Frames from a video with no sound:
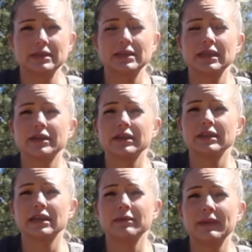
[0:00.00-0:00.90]
in the area
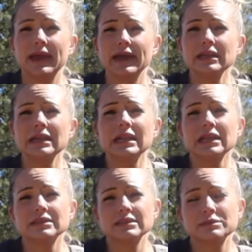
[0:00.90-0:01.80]
that I'm at
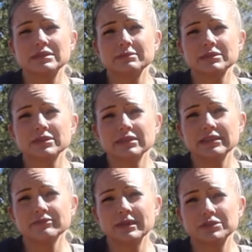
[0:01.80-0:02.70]
is I was able to
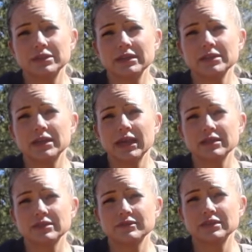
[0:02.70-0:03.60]
leave my trailer
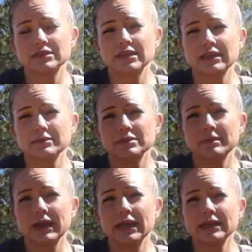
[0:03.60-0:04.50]
at the first camp
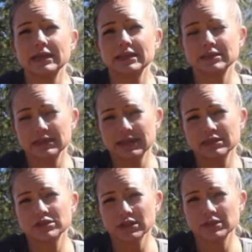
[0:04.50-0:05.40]
spot and then
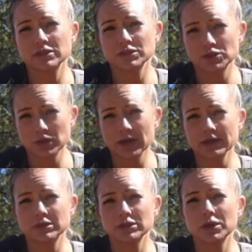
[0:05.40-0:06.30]
take just the
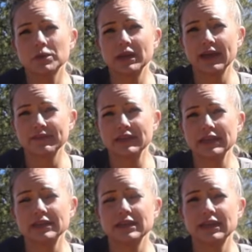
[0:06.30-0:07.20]
truck to go
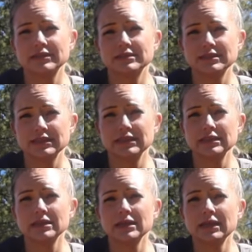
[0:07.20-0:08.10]
navigate and
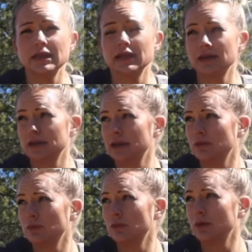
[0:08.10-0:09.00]
see uh,
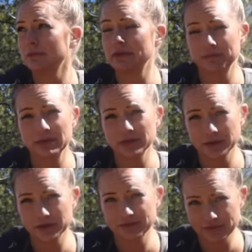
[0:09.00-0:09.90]
what might be a
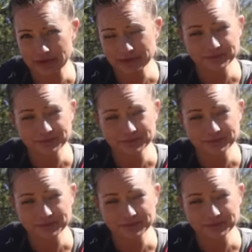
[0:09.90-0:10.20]
good fit.